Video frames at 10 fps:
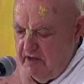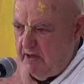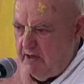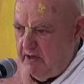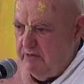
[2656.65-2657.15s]

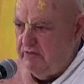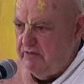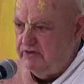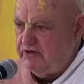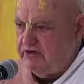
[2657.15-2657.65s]
and Prabhupada
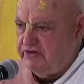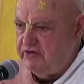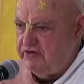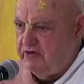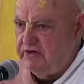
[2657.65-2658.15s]
was
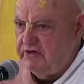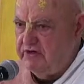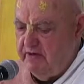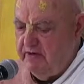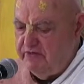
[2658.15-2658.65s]
asked also
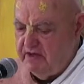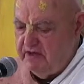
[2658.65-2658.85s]
about the same